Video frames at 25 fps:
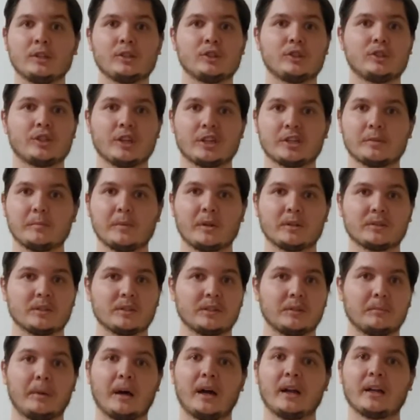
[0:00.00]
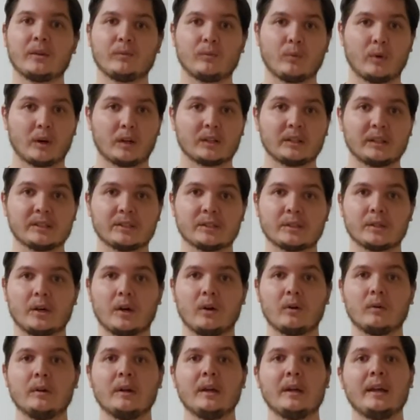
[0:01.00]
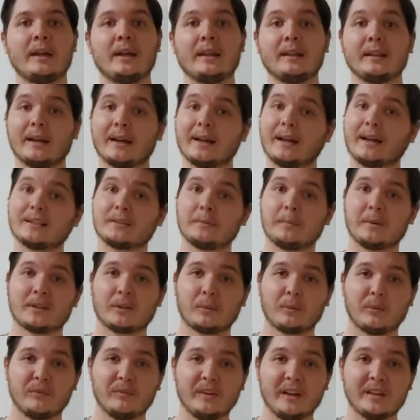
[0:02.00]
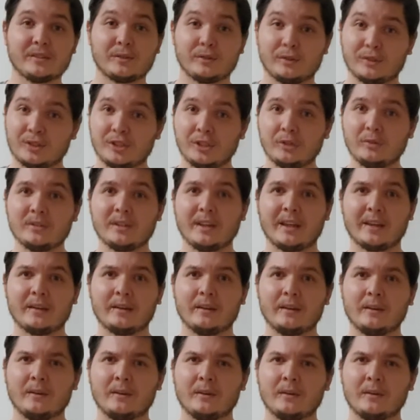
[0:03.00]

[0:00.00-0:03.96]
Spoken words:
Just Milton, the body of work, let's go. Then I got to pick the professor, and she was like,